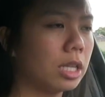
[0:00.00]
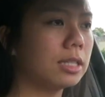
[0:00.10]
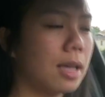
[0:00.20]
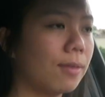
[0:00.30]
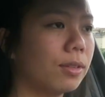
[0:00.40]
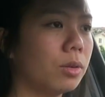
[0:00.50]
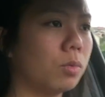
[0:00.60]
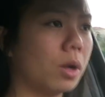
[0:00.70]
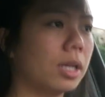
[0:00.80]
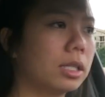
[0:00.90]
He definitely
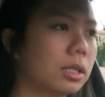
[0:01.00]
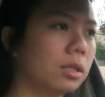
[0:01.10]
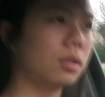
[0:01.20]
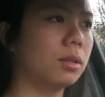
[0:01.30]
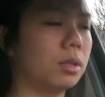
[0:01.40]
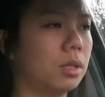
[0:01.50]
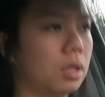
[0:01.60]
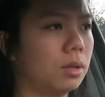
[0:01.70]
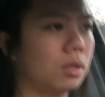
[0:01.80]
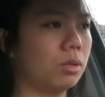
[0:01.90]
was,
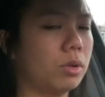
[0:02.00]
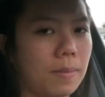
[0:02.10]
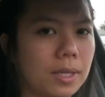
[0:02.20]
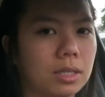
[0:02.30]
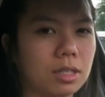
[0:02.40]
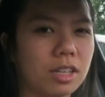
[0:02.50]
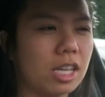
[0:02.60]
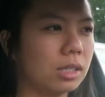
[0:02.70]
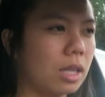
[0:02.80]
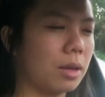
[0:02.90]
well, I mean, still
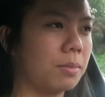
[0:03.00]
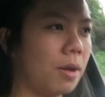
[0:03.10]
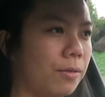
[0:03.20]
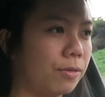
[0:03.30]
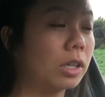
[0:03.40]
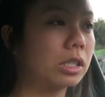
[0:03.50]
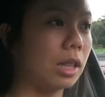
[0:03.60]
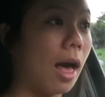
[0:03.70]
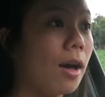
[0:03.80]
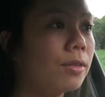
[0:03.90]
is, like, my first
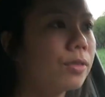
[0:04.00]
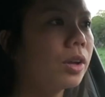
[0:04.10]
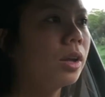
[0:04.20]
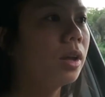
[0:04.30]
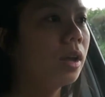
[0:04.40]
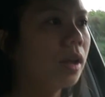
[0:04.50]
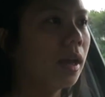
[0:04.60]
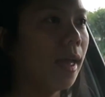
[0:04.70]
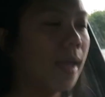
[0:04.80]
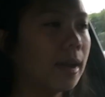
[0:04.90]
love.
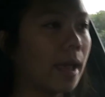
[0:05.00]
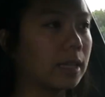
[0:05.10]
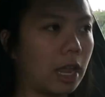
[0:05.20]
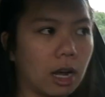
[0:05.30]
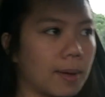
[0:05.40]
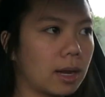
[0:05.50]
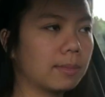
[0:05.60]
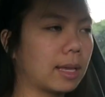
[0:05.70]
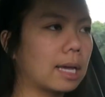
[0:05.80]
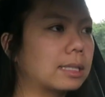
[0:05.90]
And I care about
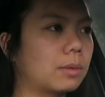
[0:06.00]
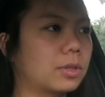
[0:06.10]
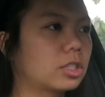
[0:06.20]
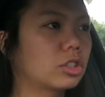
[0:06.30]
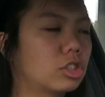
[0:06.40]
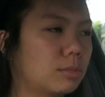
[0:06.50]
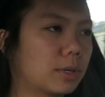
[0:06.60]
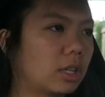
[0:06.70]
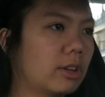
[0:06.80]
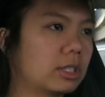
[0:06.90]
him. Like I said, we're still
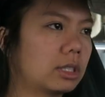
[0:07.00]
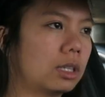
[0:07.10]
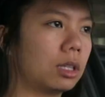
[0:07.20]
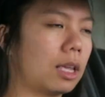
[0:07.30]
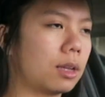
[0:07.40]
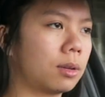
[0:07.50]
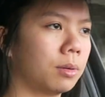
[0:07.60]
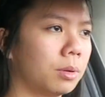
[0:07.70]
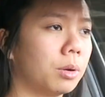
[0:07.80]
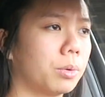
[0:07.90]
super close and, like,
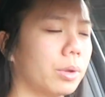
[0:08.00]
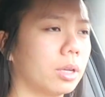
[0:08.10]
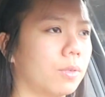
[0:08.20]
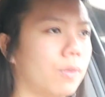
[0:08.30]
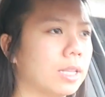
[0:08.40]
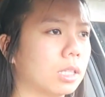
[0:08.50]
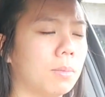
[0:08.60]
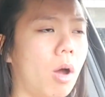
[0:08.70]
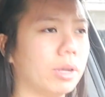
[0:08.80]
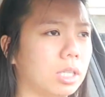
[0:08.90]
you know, we're really good friends. And
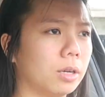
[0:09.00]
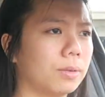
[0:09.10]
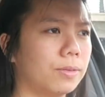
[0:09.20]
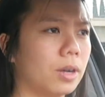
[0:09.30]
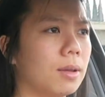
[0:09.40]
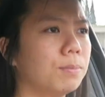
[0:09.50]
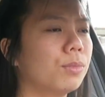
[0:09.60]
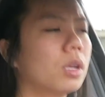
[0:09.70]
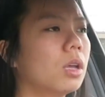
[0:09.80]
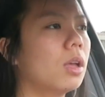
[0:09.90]
I'm always here for
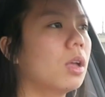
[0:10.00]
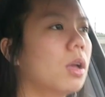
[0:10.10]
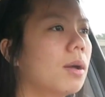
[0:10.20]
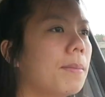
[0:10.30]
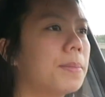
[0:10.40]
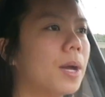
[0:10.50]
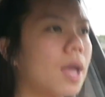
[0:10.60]
him.